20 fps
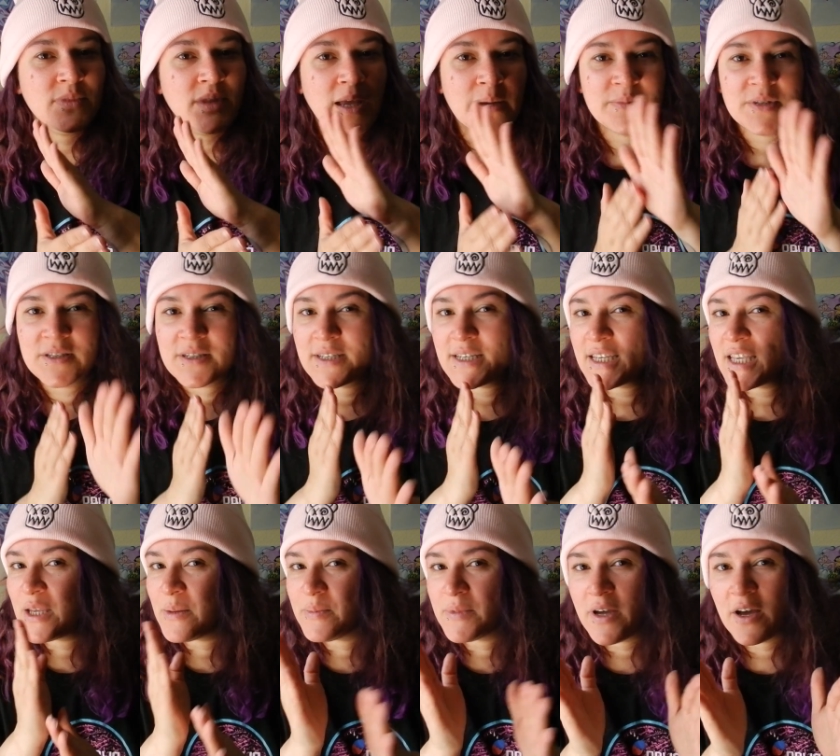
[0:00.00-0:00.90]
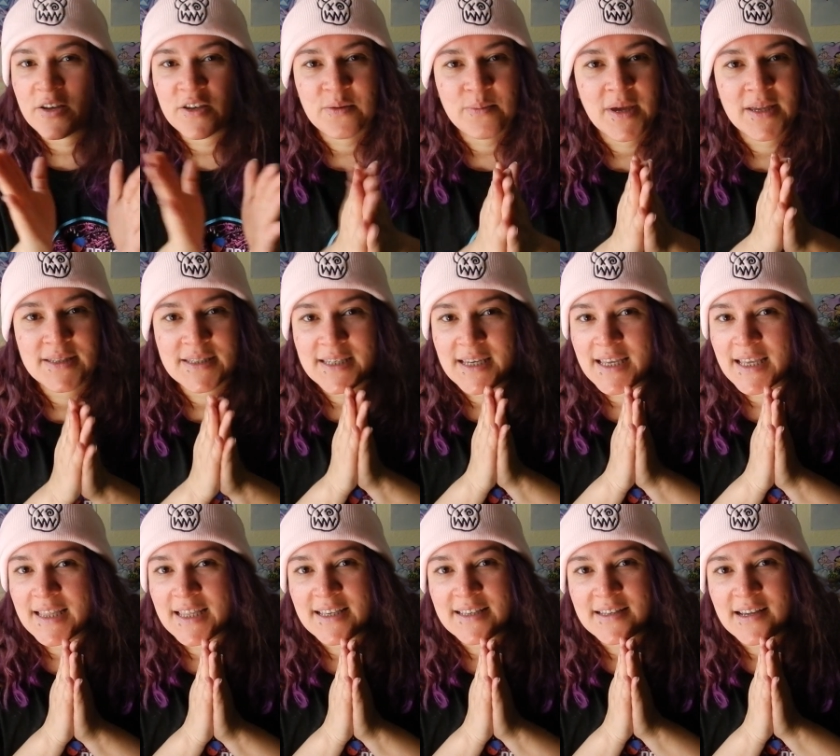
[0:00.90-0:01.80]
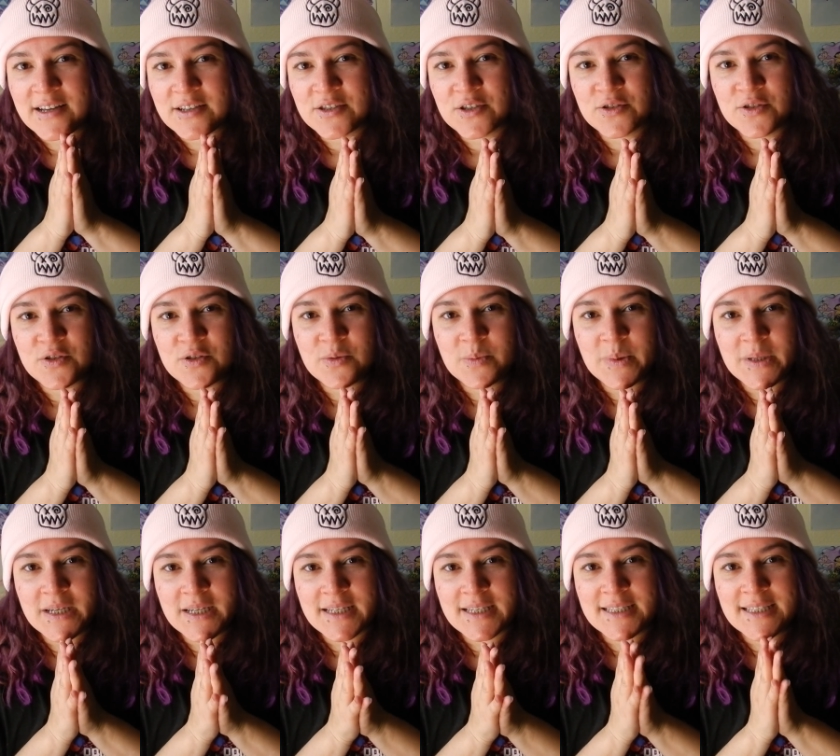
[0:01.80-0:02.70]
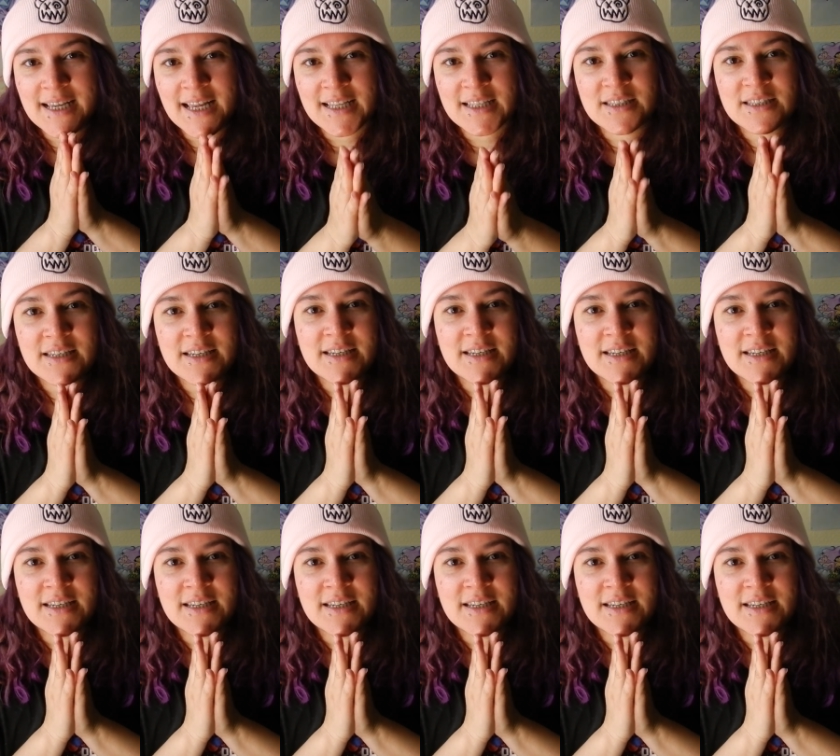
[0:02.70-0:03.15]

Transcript: I'm just going to keep documenting this on YouTube because that